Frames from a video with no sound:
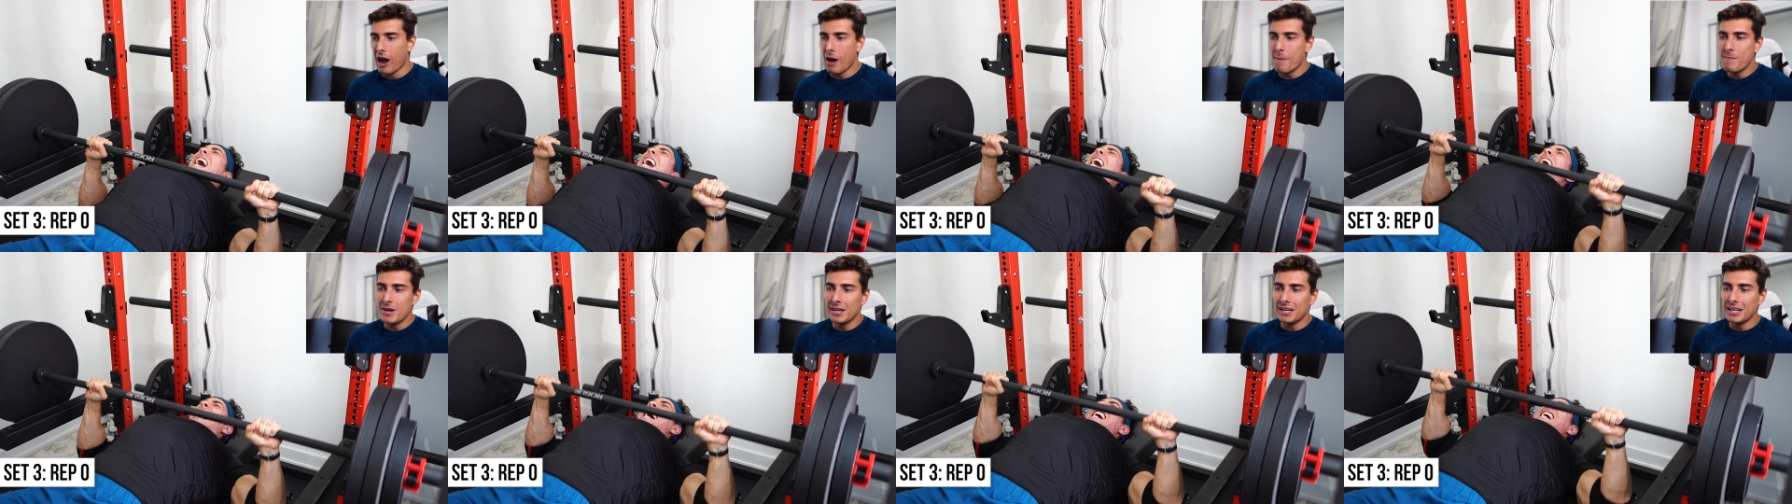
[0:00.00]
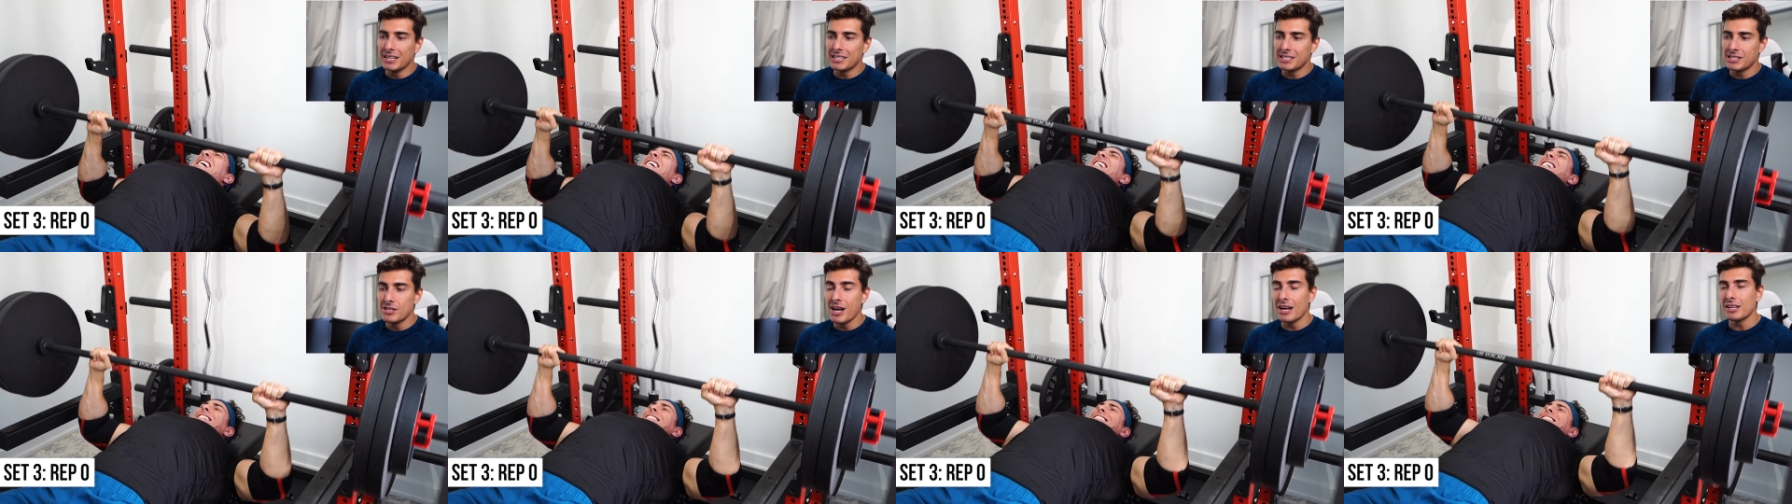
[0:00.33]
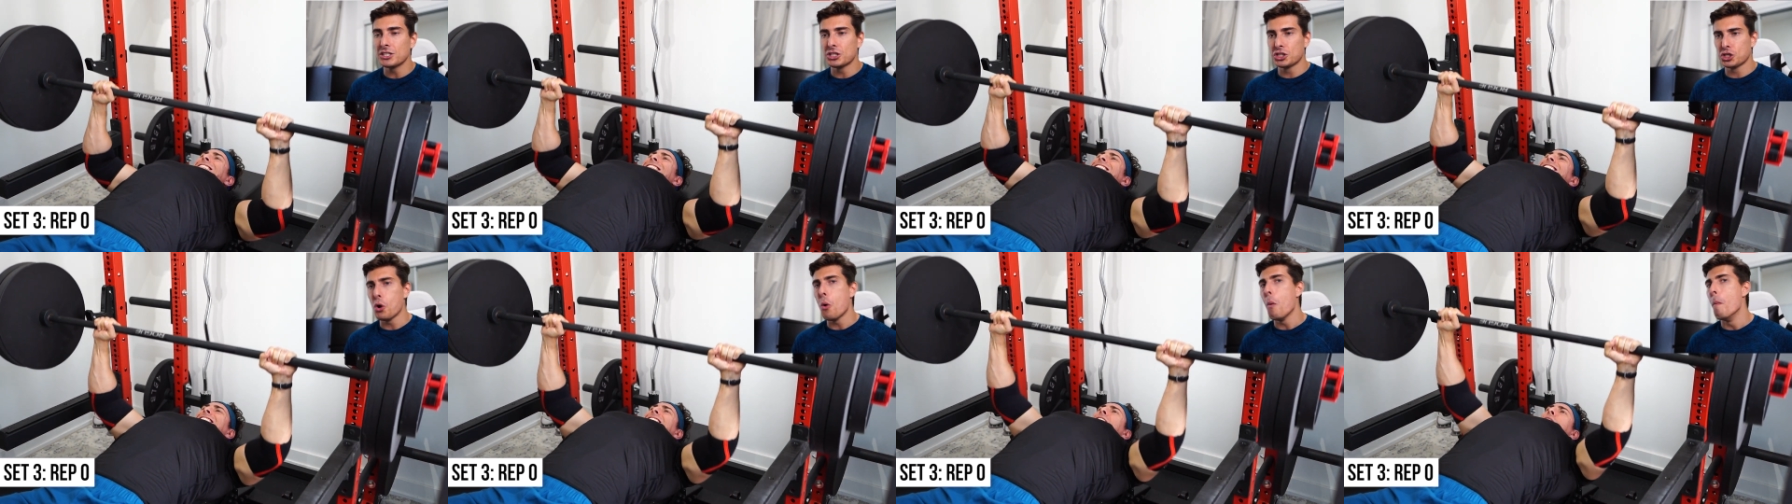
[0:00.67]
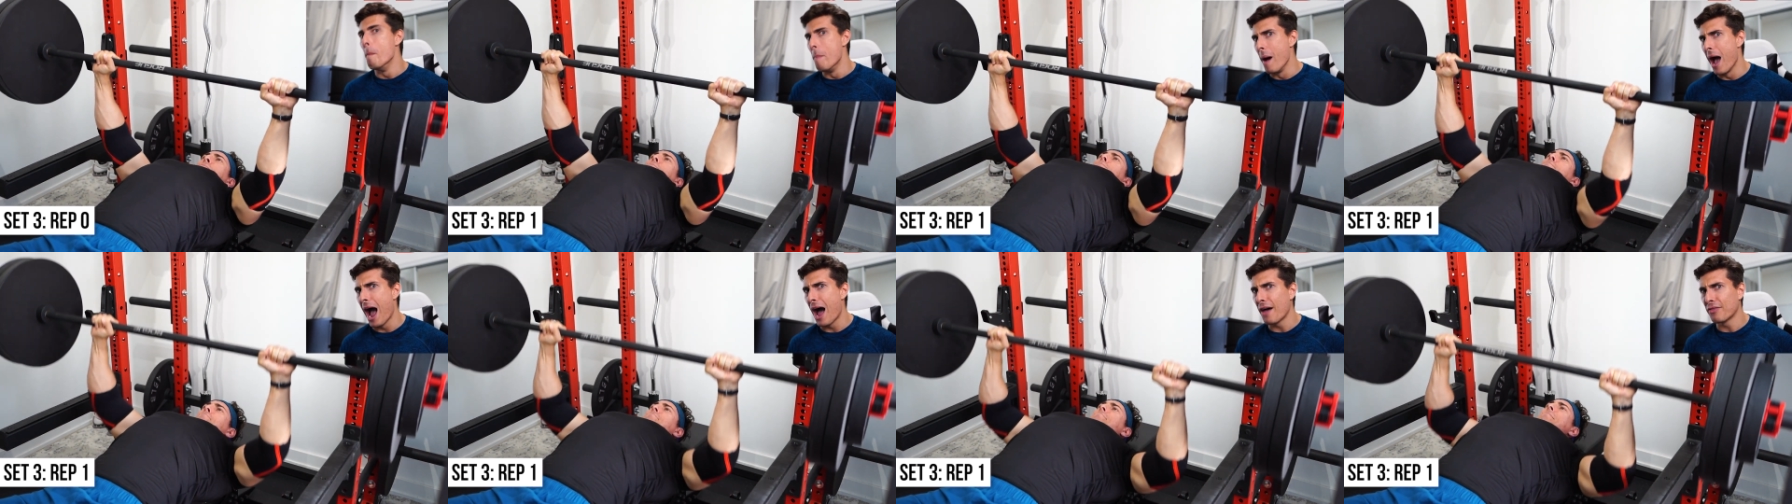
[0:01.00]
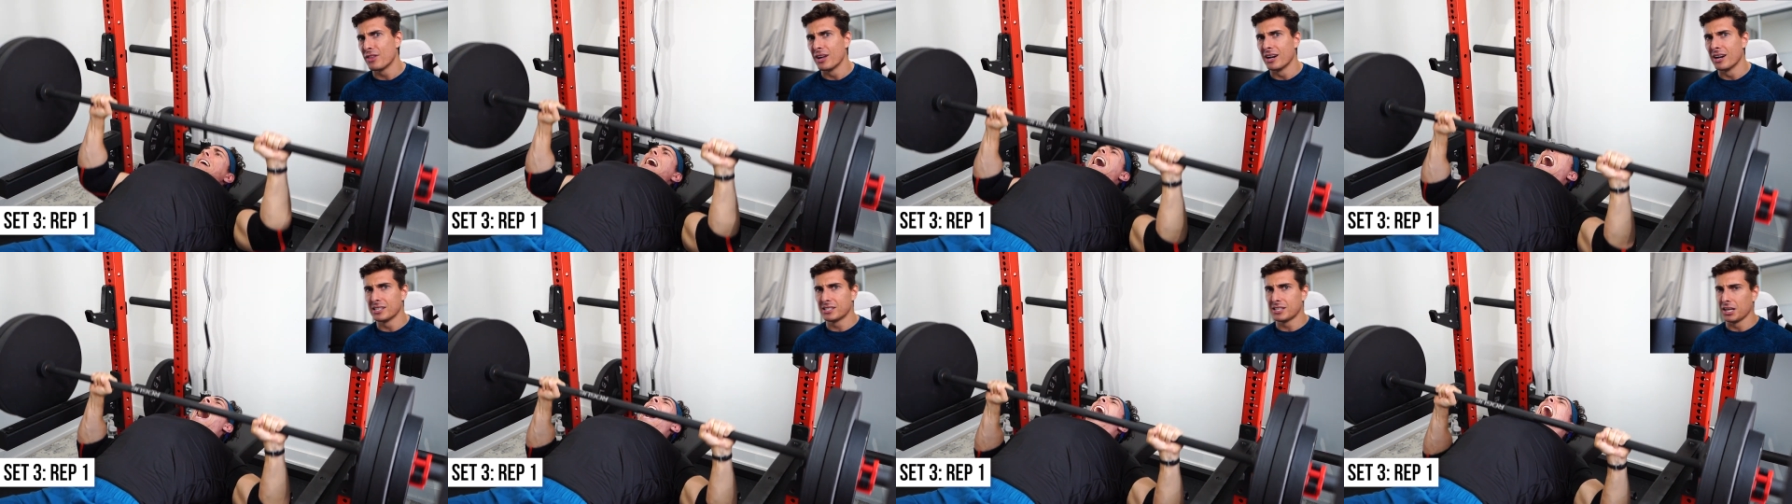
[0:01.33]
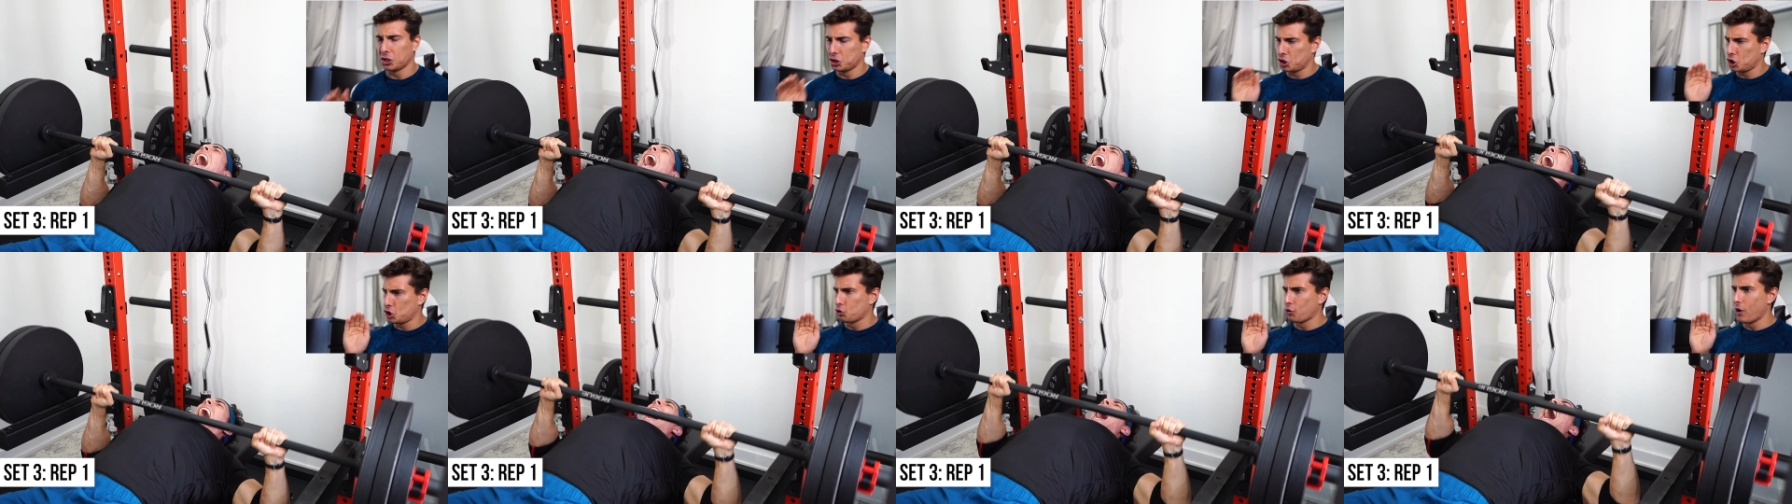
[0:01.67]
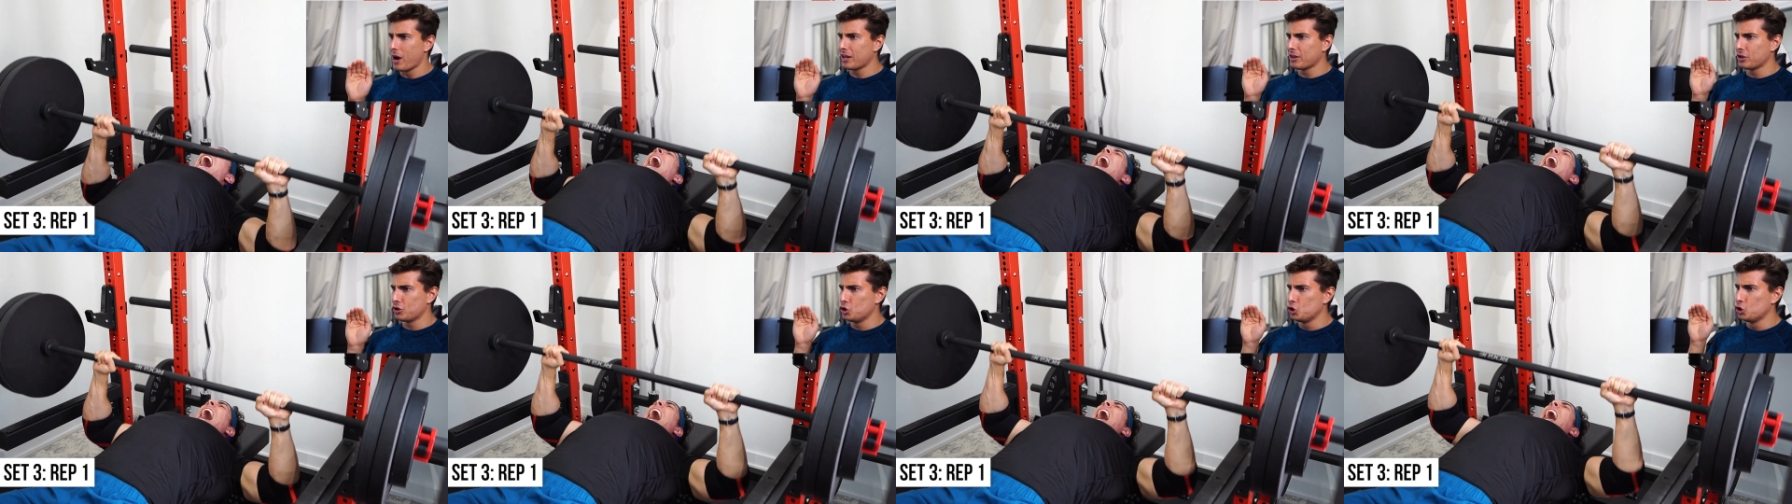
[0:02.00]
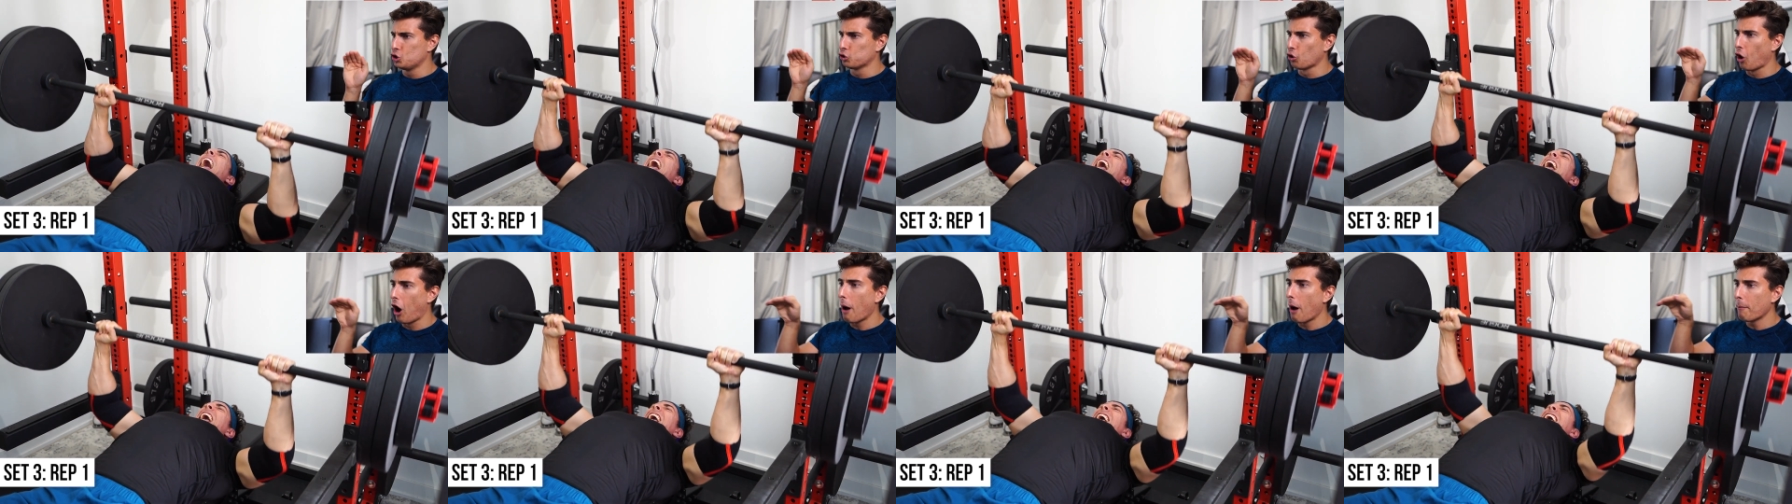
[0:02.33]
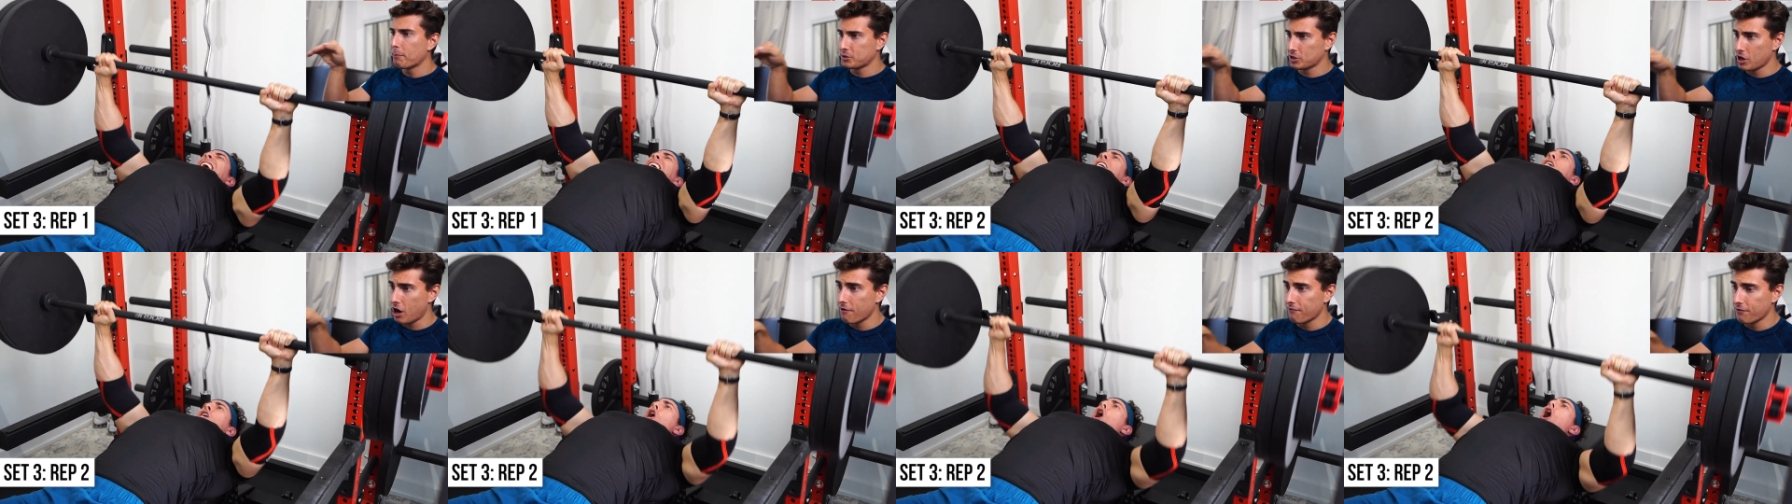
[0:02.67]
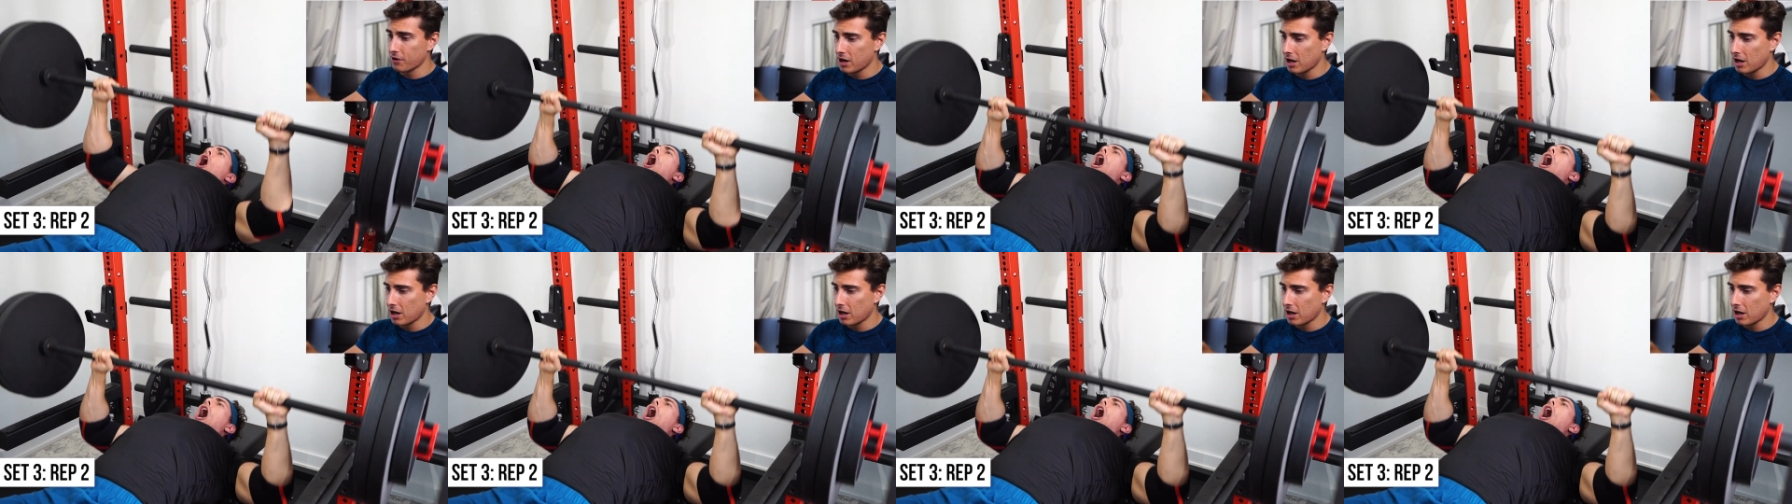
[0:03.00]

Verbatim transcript: I mean, it's not so bad that it's like strength drops off a